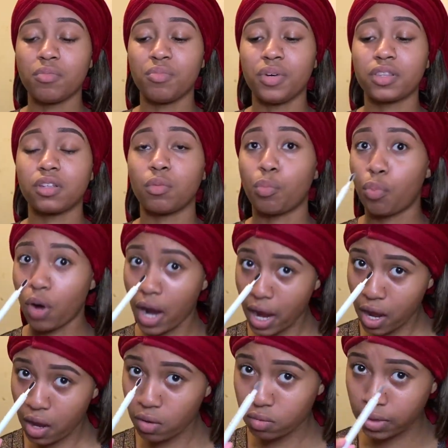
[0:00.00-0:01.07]
but the
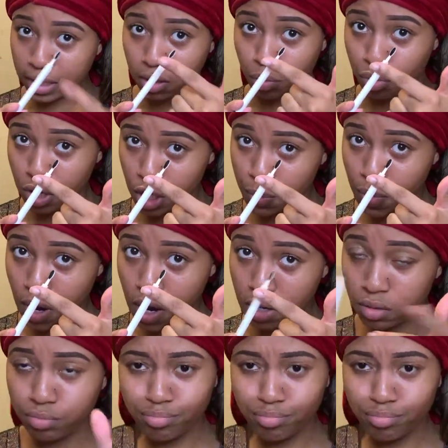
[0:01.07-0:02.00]
brow, like the brush part,